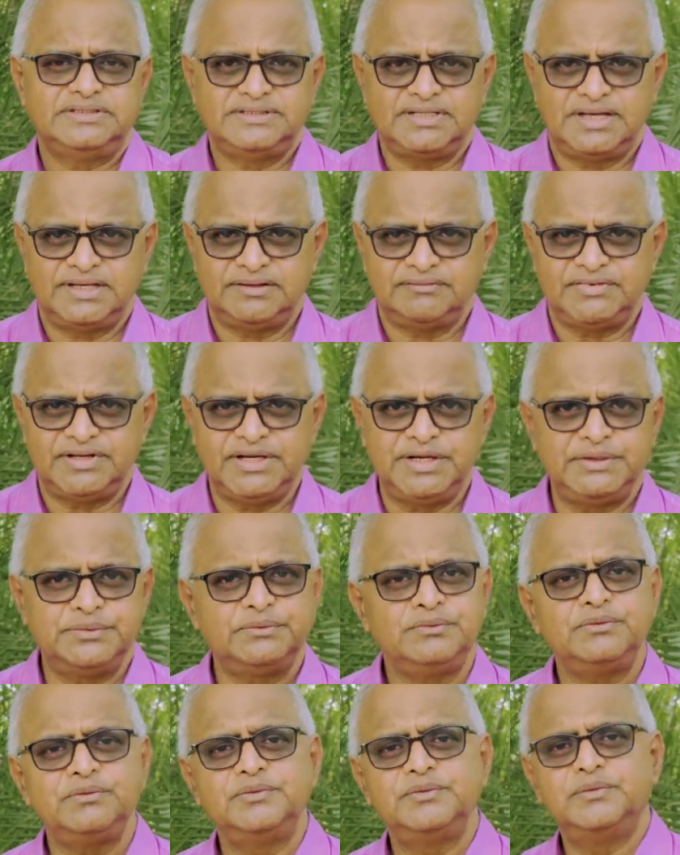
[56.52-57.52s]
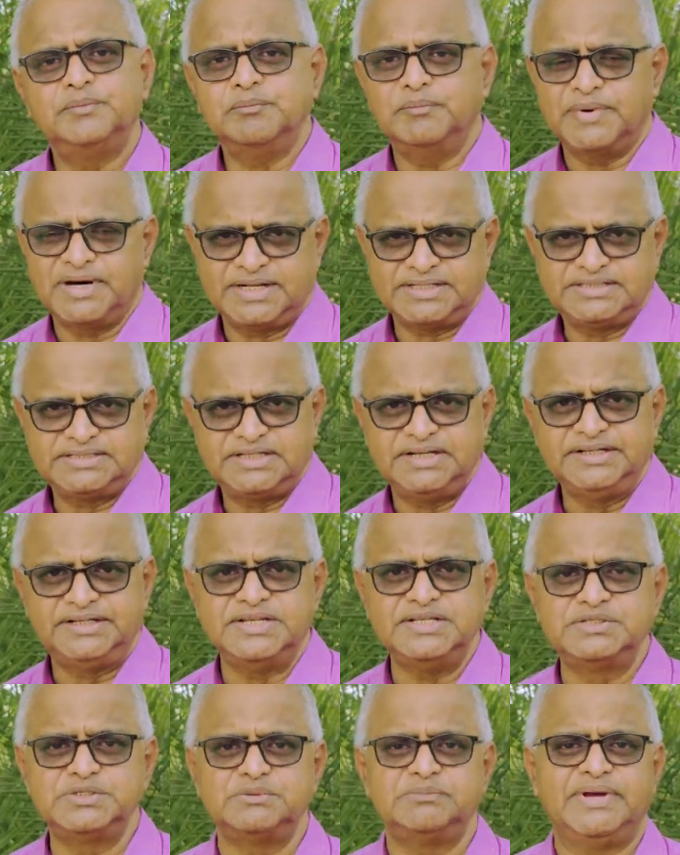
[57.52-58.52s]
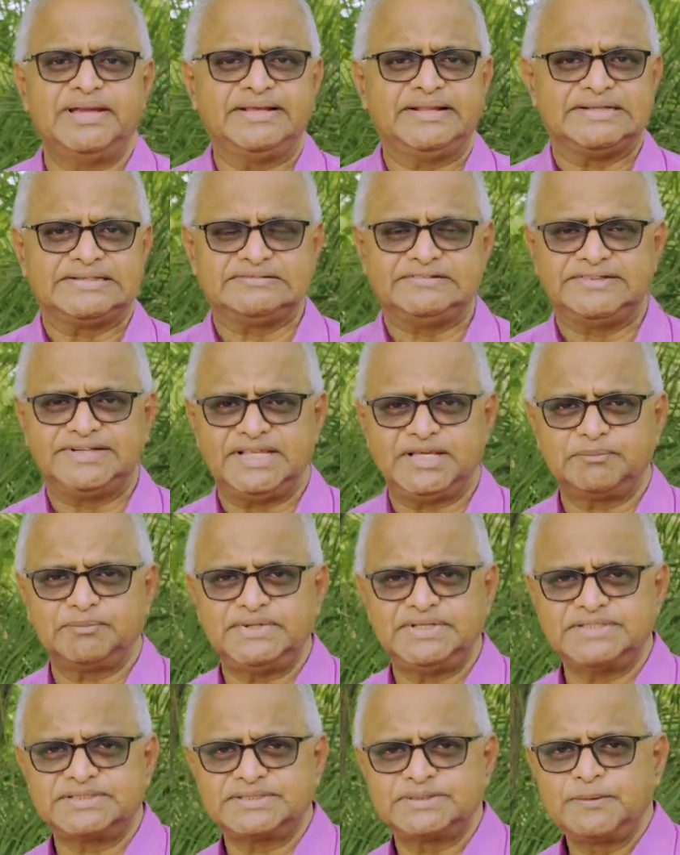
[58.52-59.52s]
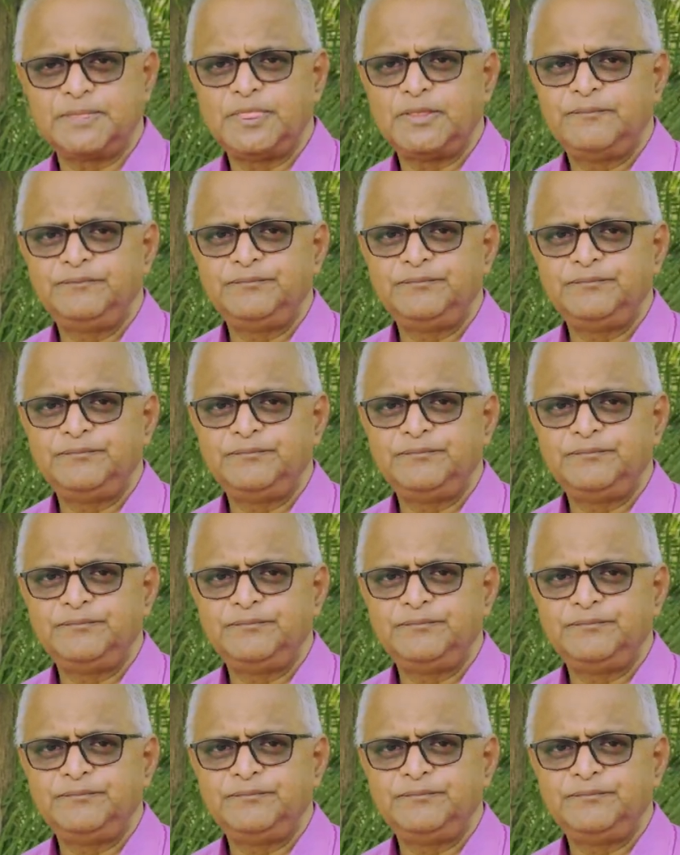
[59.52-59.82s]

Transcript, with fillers: January to March, intensive migration will take place.